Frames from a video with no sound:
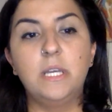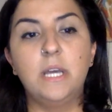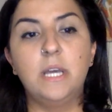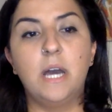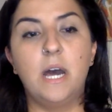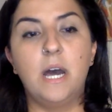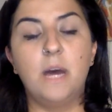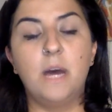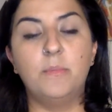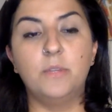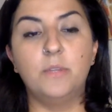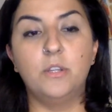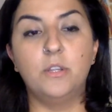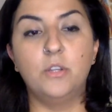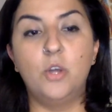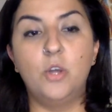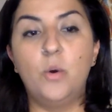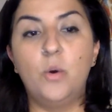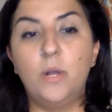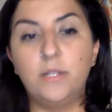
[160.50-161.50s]

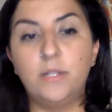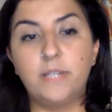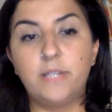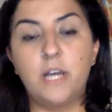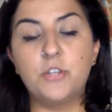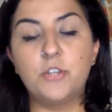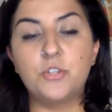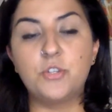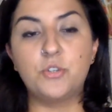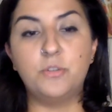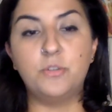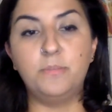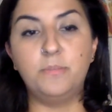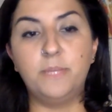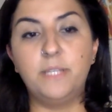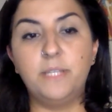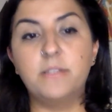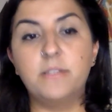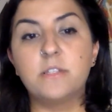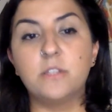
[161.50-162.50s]
Low aldosterone
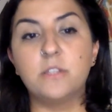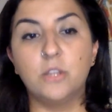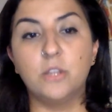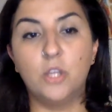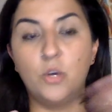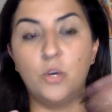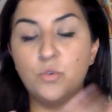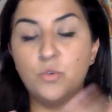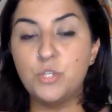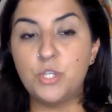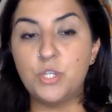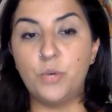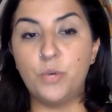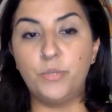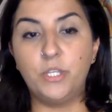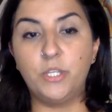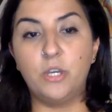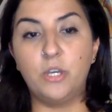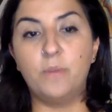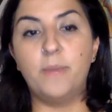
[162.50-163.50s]
means low
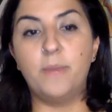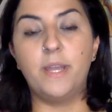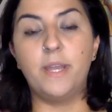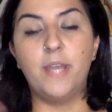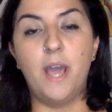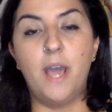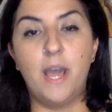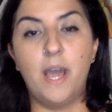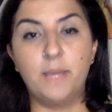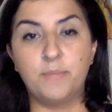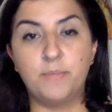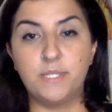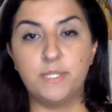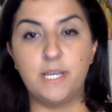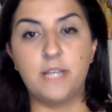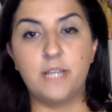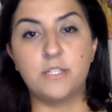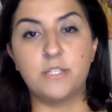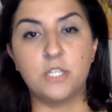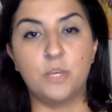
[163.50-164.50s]
sodium and high
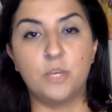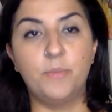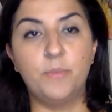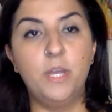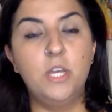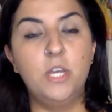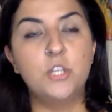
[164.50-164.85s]
potassium.